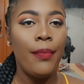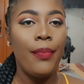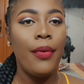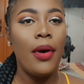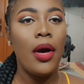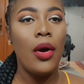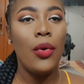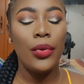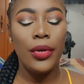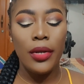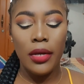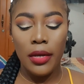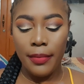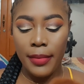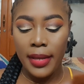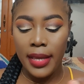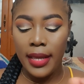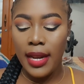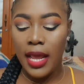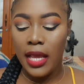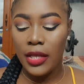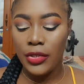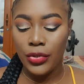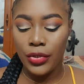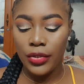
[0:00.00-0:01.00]
powder,
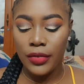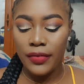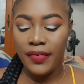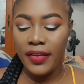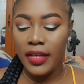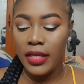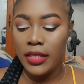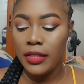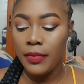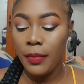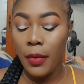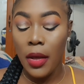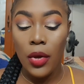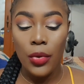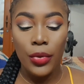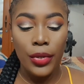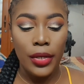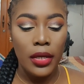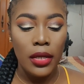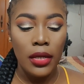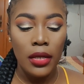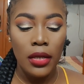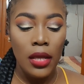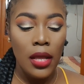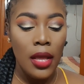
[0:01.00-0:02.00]
my natural face
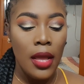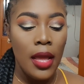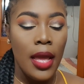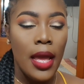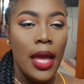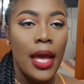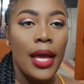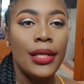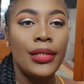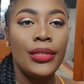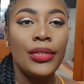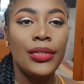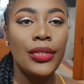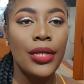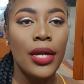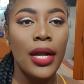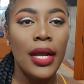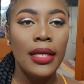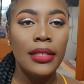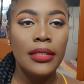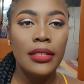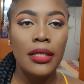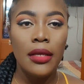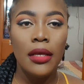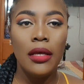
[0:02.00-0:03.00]
powder, and
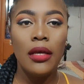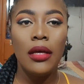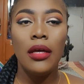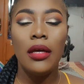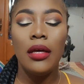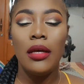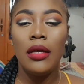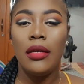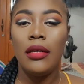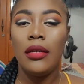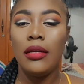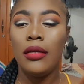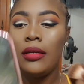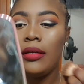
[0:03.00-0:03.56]
try to